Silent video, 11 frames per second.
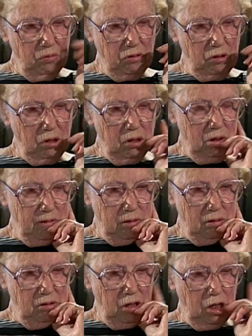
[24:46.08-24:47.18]
was
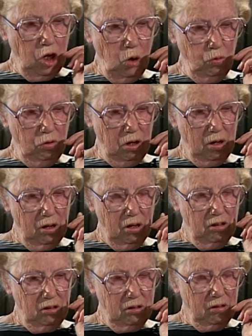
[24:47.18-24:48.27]
the lone
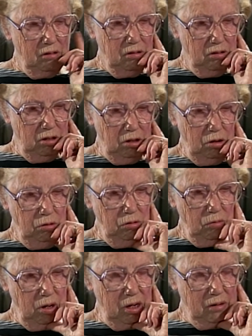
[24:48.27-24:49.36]

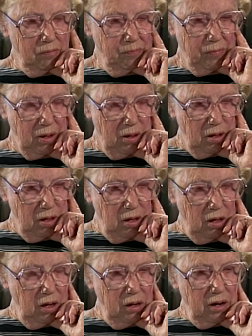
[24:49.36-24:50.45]
one
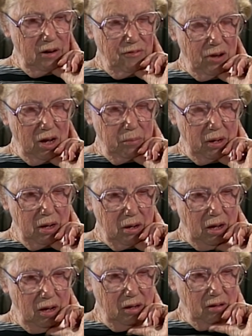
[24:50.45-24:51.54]
in our family,
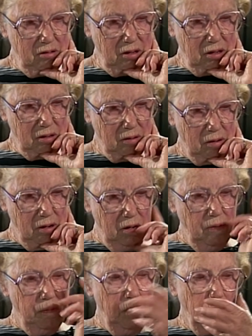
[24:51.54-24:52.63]
and
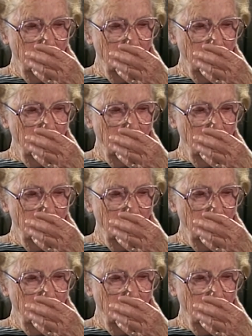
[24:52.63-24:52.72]
there